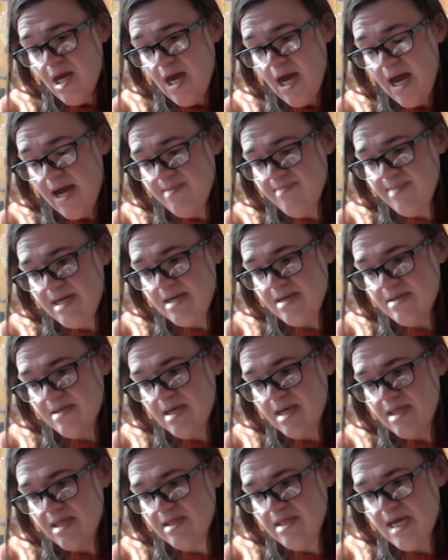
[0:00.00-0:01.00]
I mean,
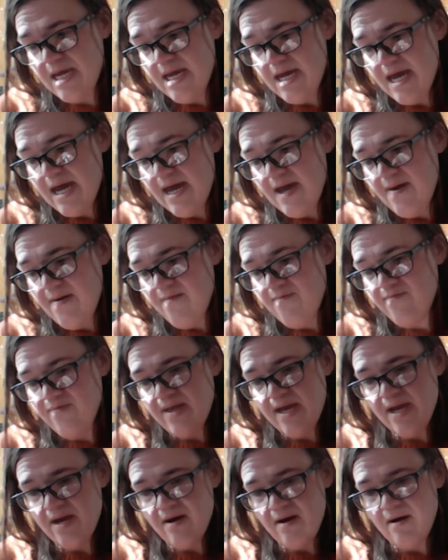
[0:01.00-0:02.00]
they have
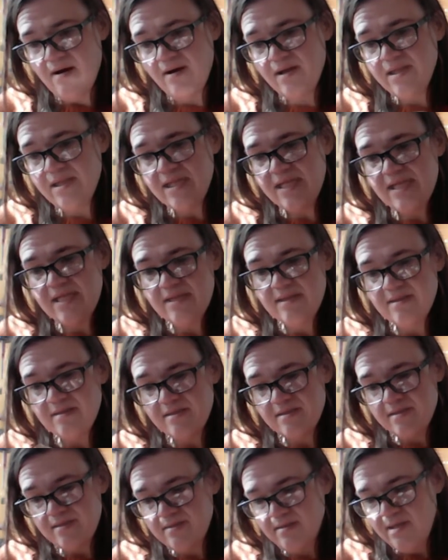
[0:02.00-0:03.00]
like all these
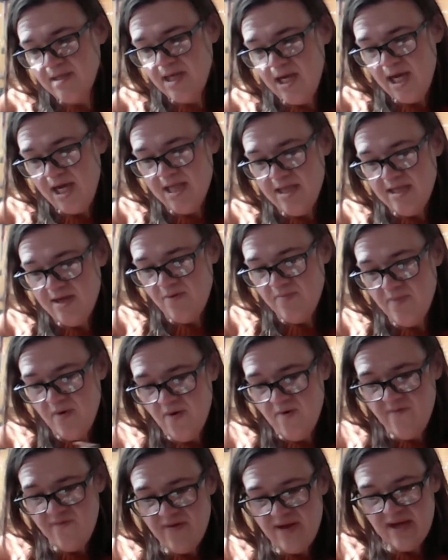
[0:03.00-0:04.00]
and they're
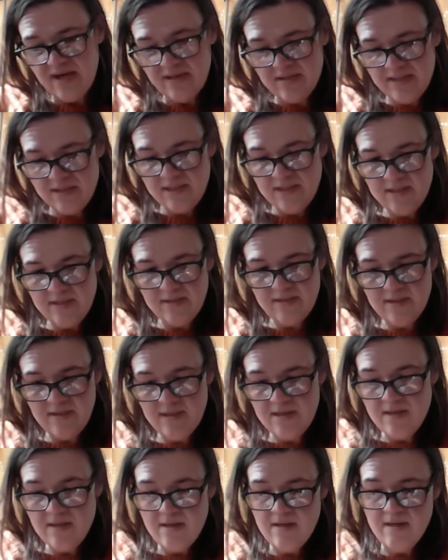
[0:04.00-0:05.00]
perfect.
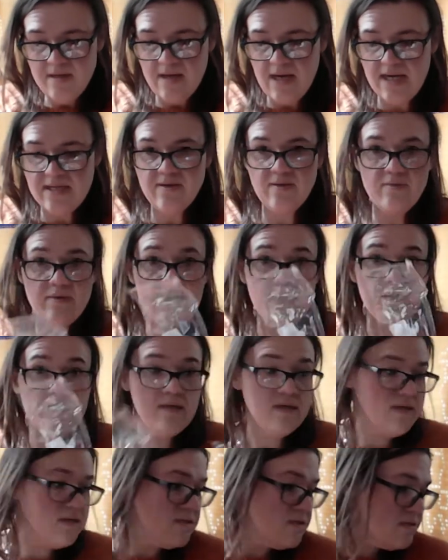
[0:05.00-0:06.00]
I don't need
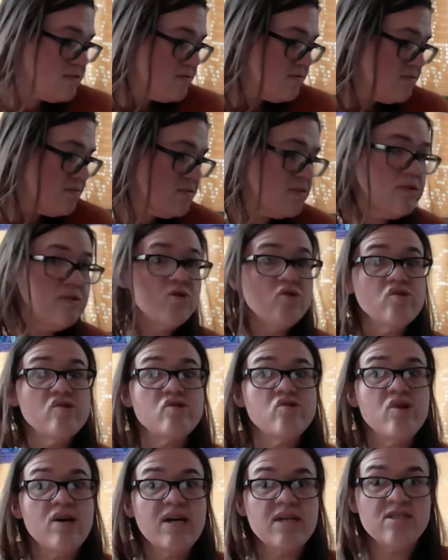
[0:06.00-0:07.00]
this. There's a
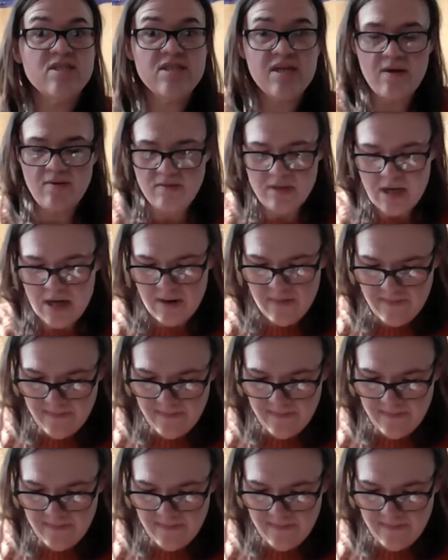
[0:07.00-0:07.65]
trash down there.